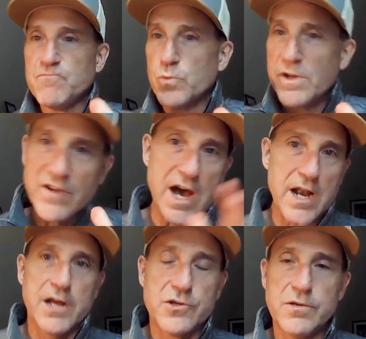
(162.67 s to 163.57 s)
we've got
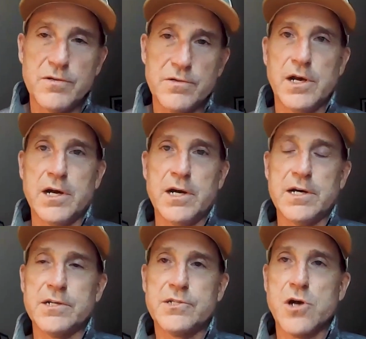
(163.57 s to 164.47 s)

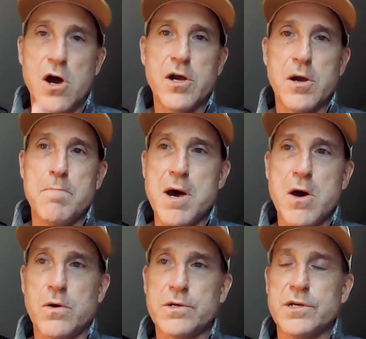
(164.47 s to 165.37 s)
to talk
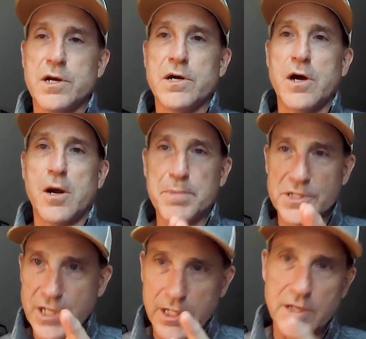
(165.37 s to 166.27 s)
about a
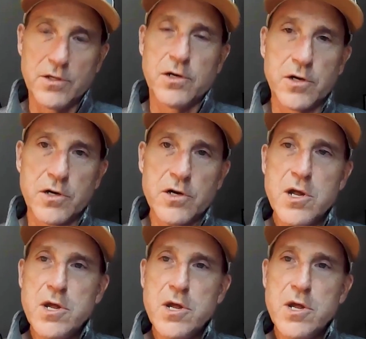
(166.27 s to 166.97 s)
particular